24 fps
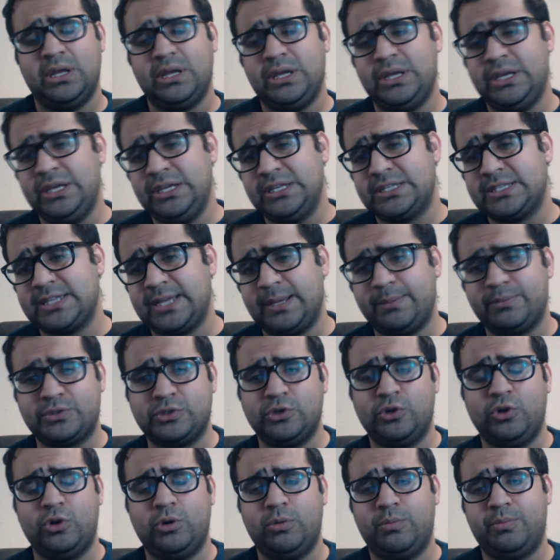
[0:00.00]
He steps
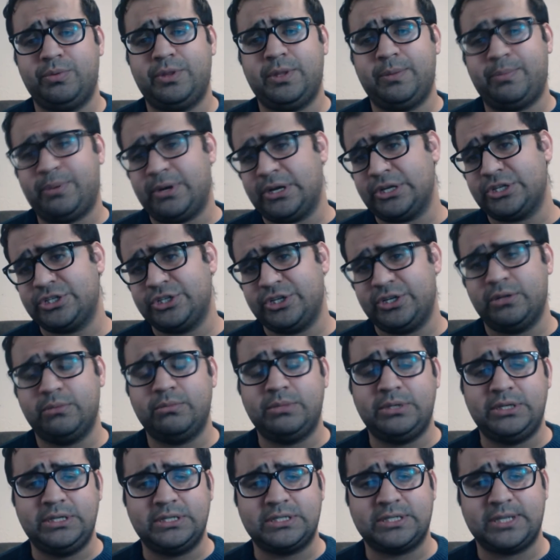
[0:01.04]
up, they pressure him,
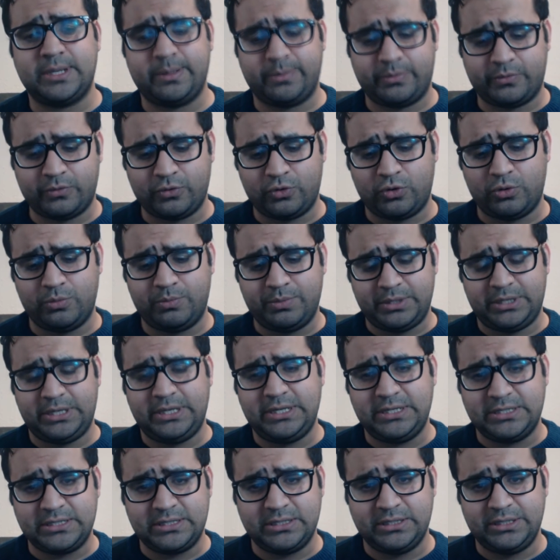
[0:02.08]
he steps up,
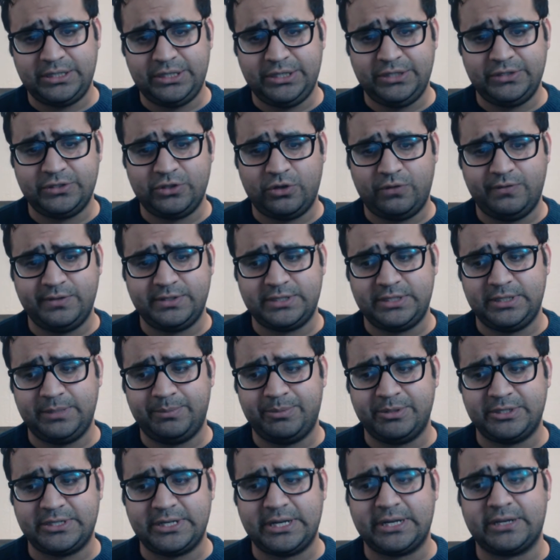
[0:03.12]
he's obviously
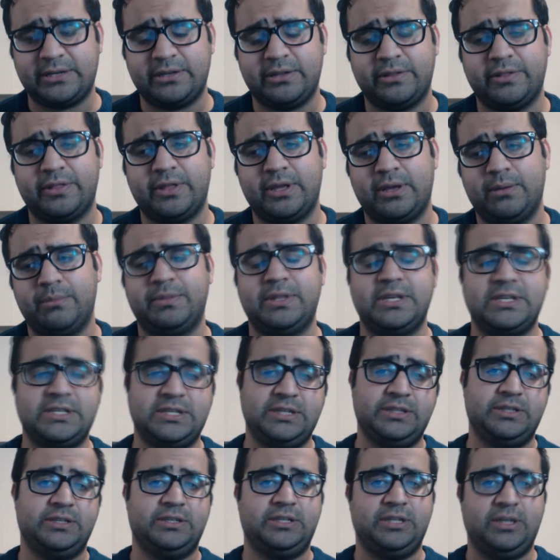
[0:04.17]
protecting them. They
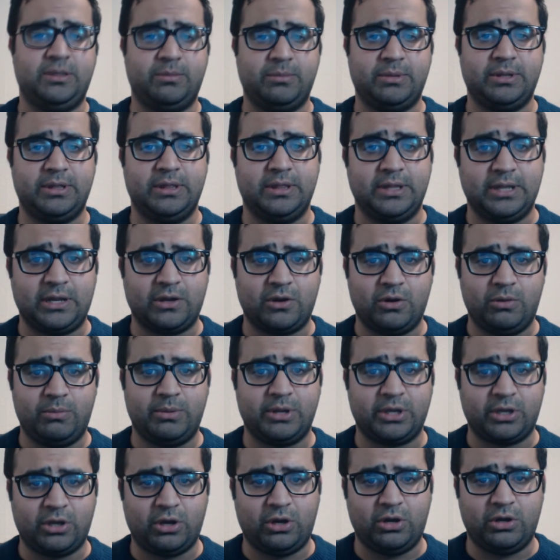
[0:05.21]
see the demon, they're like, oh
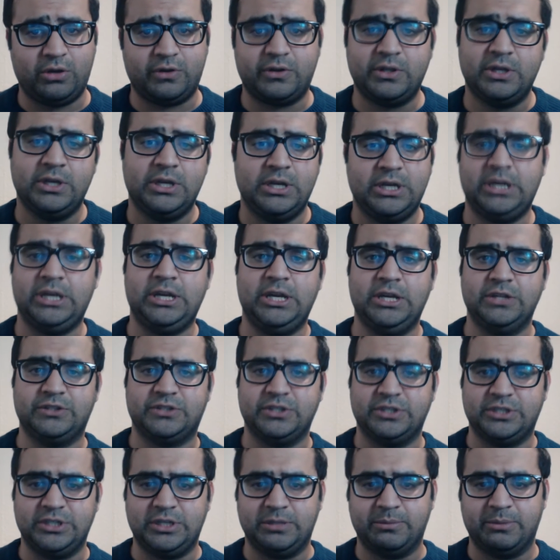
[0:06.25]
my god, he is
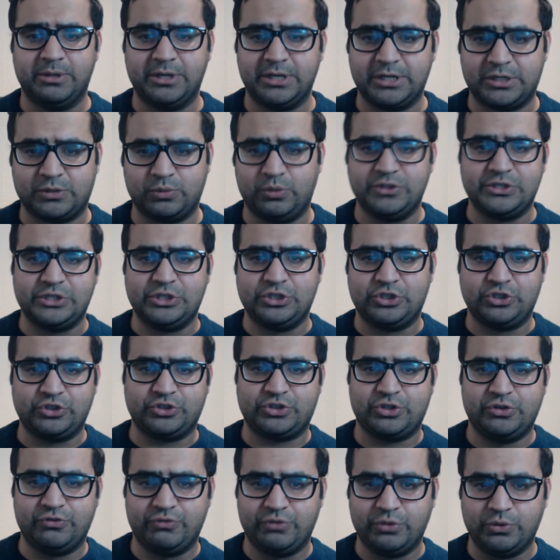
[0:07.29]
a demon, it wasn't
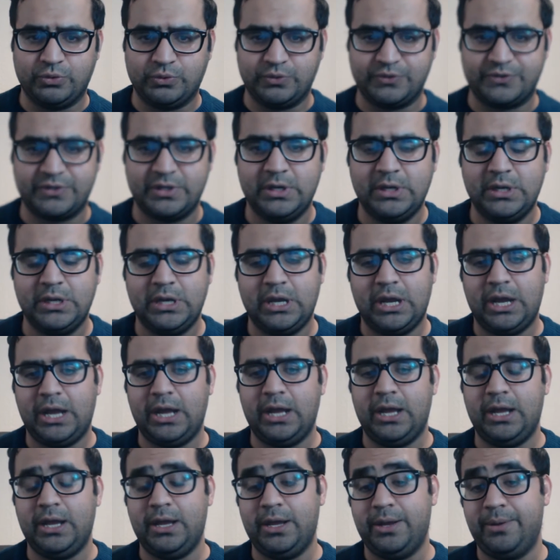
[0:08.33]
just a ruse.
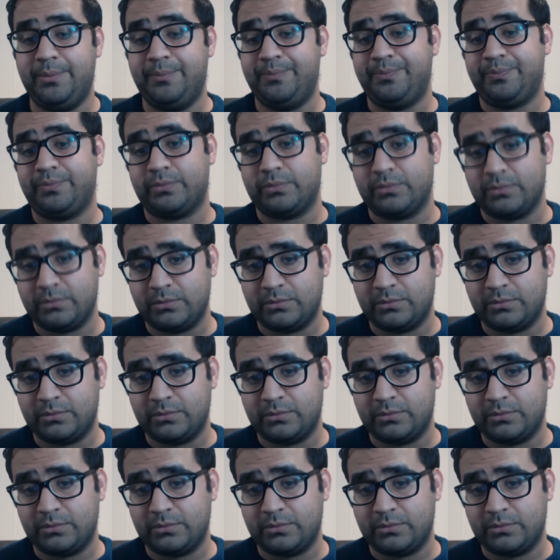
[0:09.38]
And